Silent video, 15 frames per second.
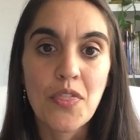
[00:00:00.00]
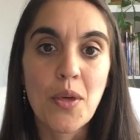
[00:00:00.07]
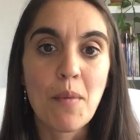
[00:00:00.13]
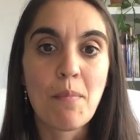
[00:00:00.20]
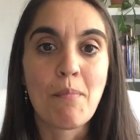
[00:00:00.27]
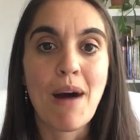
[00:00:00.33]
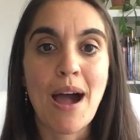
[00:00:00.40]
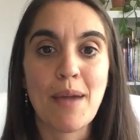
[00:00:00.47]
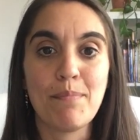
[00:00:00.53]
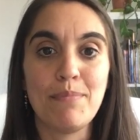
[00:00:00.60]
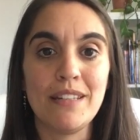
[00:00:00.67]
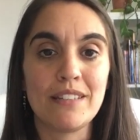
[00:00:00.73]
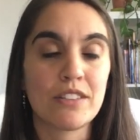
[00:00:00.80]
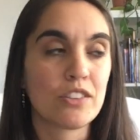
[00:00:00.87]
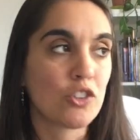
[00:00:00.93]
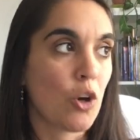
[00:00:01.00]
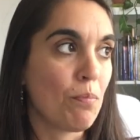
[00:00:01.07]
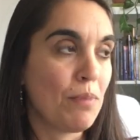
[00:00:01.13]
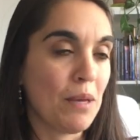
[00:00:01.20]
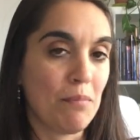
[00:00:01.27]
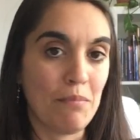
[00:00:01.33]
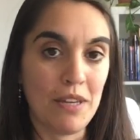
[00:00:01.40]
that might be
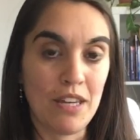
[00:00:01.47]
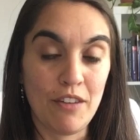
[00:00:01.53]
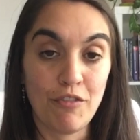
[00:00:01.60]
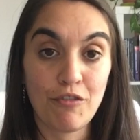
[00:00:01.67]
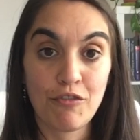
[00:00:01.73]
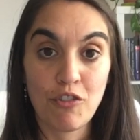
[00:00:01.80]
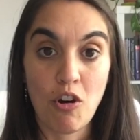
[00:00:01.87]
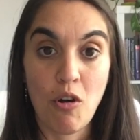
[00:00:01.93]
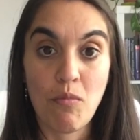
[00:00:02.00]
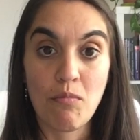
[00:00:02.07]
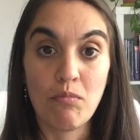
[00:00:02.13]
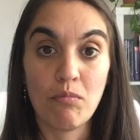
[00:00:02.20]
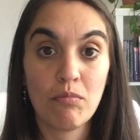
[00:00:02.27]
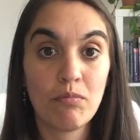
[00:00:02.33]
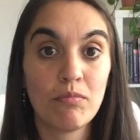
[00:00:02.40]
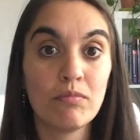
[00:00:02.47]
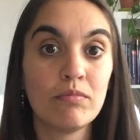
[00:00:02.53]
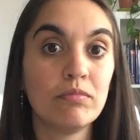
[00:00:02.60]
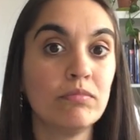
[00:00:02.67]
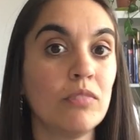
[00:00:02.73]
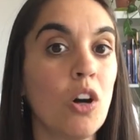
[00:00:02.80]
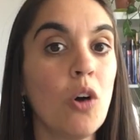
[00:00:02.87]
stopping me from
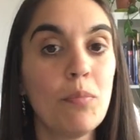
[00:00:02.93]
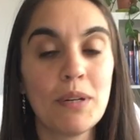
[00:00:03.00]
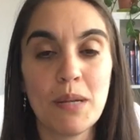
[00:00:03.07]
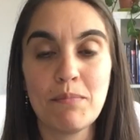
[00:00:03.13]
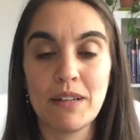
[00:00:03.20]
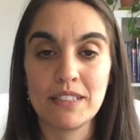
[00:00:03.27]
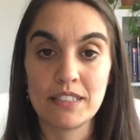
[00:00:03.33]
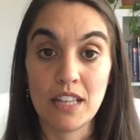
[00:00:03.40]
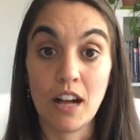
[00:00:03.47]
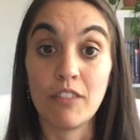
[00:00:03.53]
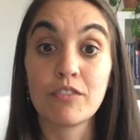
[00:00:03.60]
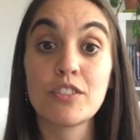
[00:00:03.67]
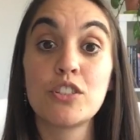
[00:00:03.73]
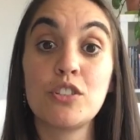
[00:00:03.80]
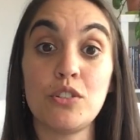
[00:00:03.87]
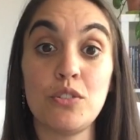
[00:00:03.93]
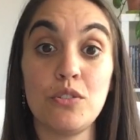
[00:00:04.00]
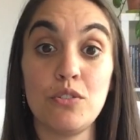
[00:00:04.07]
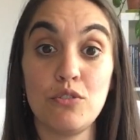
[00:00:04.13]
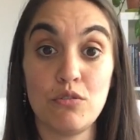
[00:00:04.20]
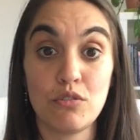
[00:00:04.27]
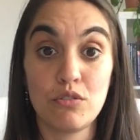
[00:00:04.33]
opening myself
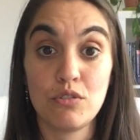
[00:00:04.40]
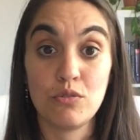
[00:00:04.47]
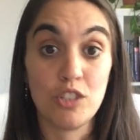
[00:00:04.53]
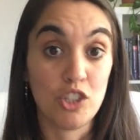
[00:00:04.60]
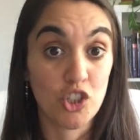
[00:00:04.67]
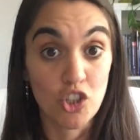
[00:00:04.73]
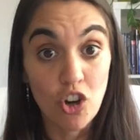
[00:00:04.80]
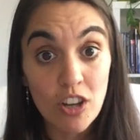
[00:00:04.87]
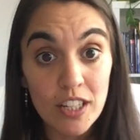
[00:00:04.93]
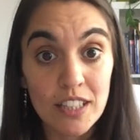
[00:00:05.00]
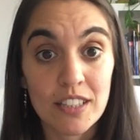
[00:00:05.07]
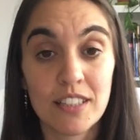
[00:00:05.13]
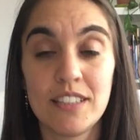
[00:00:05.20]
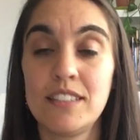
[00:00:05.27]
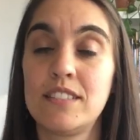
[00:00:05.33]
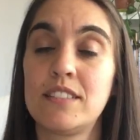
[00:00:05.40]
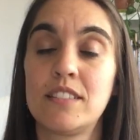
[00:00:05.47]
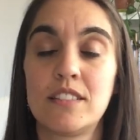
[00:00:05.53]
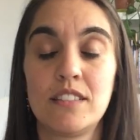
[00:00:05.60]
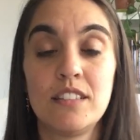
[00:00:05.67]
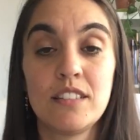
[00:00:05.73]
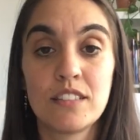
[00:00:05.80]
to enjoying
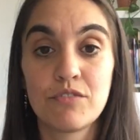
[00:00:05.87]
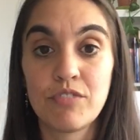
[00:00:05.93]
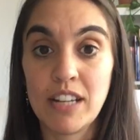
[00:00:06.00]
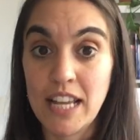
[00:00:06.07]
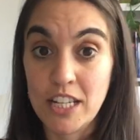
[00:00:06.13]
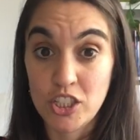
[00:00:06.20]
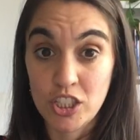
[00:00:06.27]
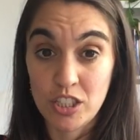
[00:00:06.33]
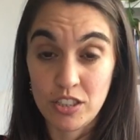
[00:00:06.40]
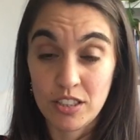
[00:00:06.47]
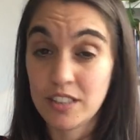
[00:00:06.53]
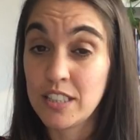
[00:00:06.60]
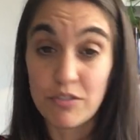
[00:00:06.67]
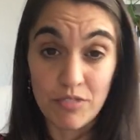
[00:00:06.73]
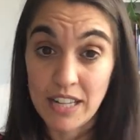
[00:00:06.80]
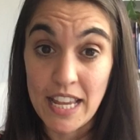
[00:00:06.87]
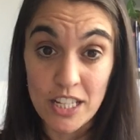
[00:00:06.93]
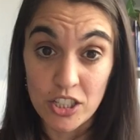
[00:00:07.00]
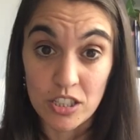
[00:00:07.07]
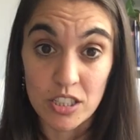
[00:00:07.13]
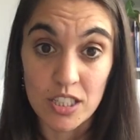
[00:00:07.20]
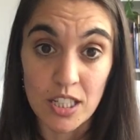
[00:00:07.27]
this
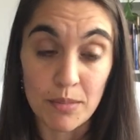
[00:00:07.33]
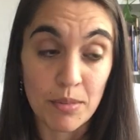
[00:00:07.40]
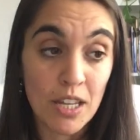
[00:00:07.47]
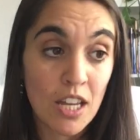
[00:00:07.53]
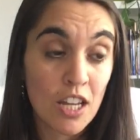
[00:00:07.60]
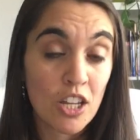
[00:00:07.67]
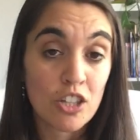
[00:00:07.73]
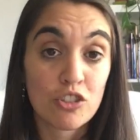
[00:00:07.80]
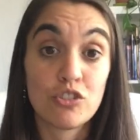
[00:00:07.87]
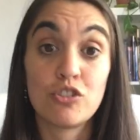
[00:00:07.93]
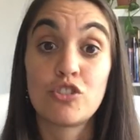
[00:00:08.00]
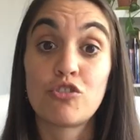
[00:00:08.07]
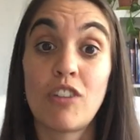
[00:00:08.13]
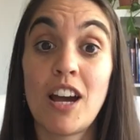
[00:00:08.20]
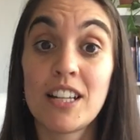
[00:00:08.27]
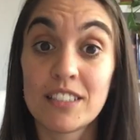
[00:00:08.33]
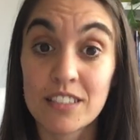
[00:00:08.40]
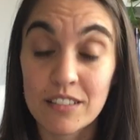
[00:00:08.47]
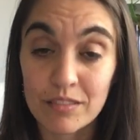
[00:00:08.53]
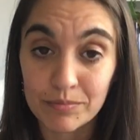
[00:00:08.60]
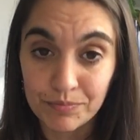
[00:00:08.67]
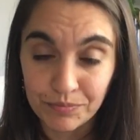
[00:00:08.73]
relationship, to
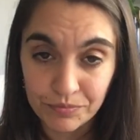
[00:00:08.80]
trust